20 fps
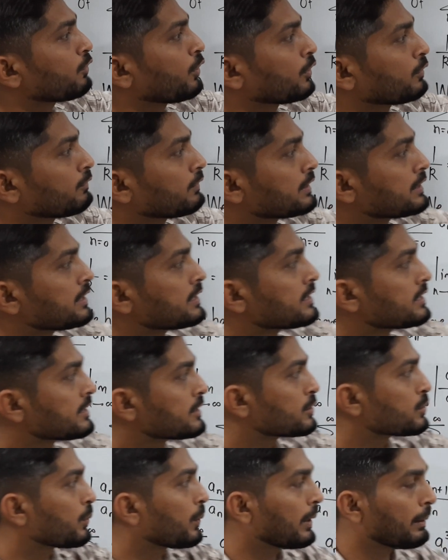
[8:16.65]
convergence
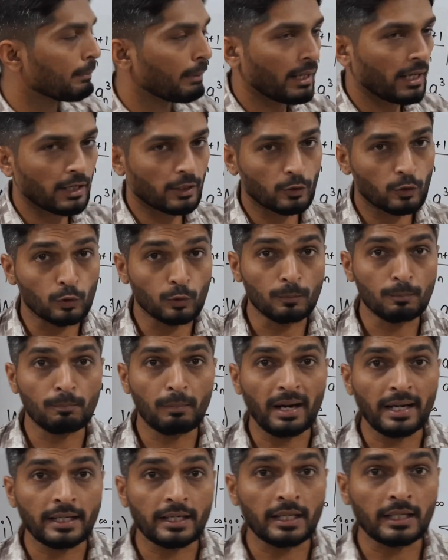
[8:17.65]
is 1 by r cube.
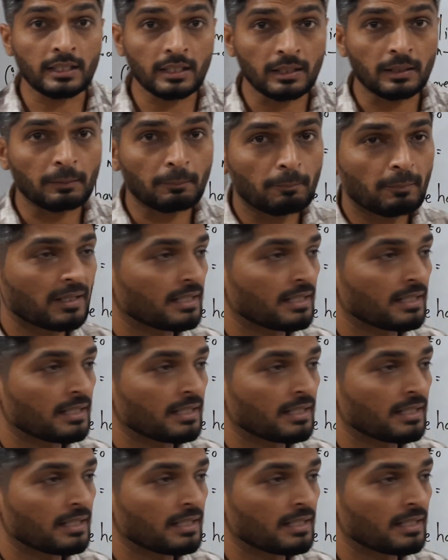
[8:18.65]
By taking